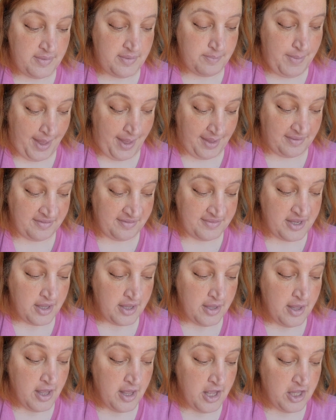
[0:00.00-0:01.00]
based,
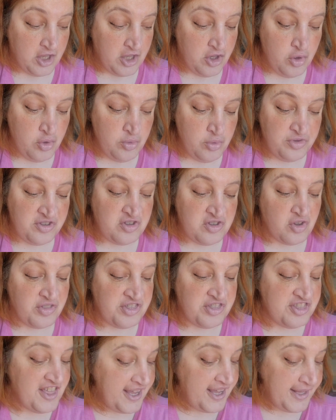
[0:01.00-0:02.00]
used to
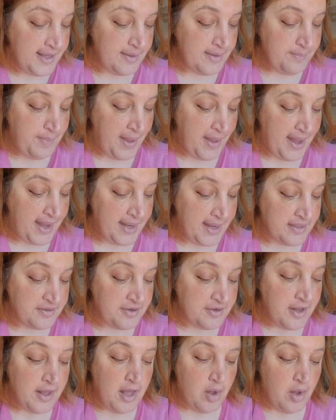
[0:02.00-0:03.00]
thicken paint
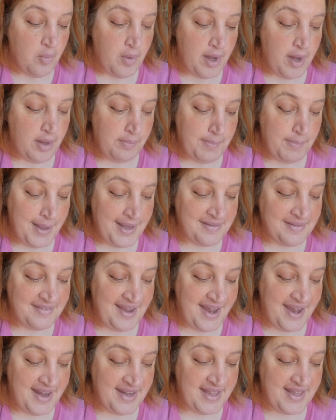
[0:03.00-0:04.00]
while
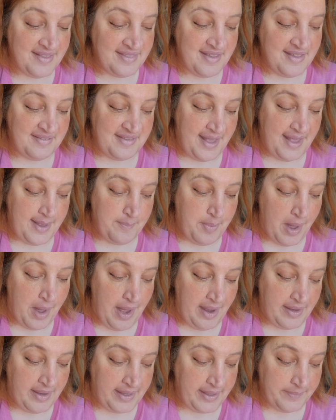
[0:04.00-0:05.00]
maintaining the same
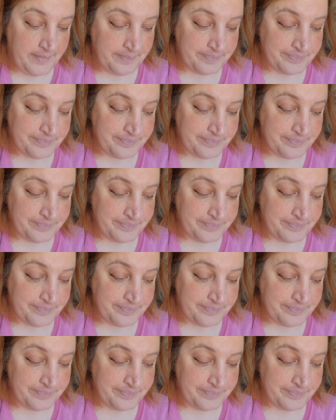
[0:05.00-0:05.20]
body.